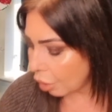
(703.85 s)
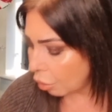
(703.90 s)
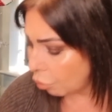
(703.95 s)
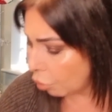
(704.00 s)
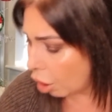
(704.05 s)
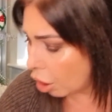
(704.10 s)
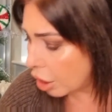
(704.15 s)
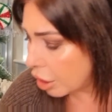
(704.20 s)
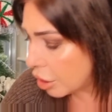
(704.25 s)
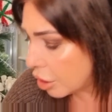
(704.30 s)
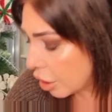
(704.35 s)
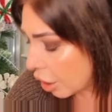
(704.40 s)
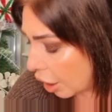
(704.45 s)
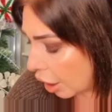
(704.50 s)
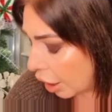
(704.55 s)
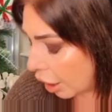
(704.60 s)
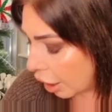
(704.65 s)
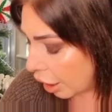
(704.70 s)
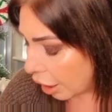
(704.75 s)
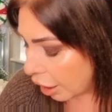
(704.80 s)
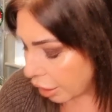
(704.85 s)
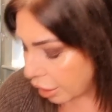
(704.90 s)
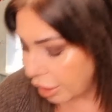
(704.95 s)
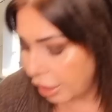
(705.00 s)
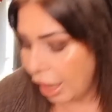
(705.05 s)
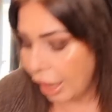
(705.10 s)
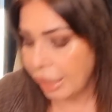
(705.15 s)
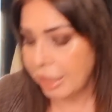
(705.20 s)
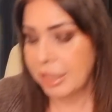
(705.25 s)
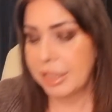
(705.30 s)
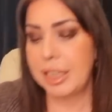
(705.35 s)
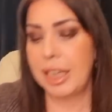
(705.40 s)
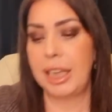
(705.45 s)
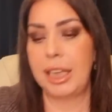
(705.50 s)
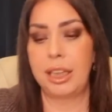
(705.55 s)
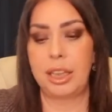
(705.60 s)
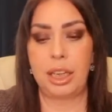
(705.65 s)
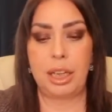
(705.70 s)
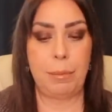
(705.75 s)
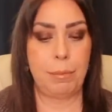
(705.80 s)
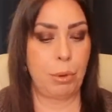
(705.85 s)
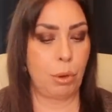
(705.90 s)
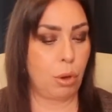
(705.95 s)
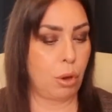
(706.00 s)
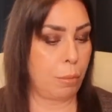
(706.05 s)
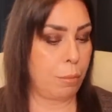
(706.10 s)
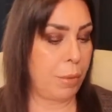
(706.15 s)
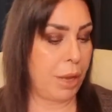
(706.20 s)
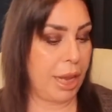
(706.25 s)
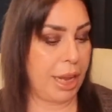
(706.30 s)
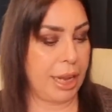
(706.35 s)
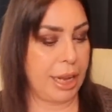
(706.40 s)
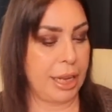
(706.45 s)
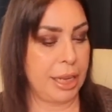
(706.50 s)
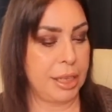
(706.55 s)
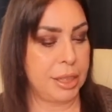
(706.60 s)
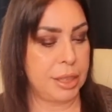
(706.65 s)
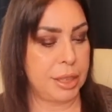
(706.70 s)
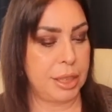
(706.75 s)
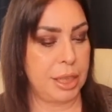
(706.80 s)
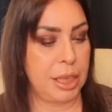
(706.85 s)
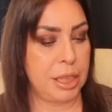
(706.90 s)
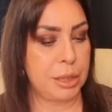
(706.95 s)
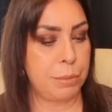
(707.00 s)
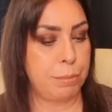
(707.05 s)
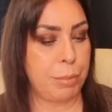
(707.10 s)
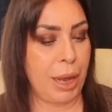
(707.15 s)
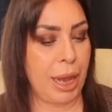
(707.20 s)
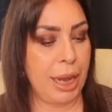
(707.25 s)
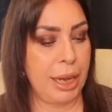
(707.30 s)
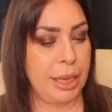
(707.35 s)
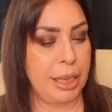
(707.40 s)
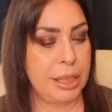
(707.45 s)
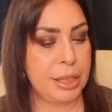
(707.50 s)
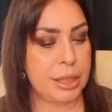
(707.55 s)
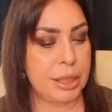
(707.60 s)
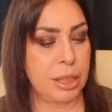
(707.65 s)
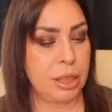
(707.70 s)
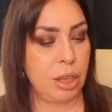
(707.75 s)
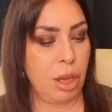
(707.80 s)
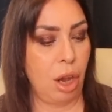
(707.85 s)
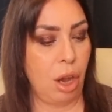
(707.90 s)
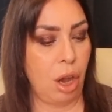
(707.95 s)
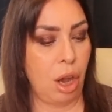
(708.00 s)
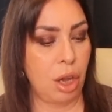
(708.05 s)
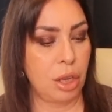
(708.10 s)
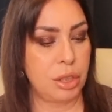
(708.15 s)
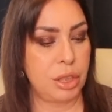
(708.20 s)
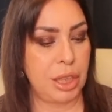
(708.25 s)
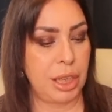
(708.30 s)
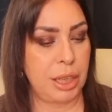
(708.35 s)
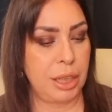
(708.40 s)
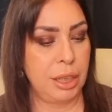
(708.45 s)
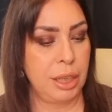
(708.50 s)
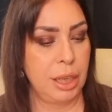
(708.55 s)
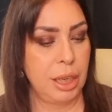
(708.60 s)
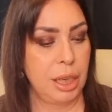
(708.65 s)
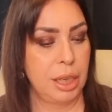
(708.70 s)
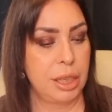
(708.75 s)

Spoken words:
Right, the next thing that he bought me is this Baylis and Harding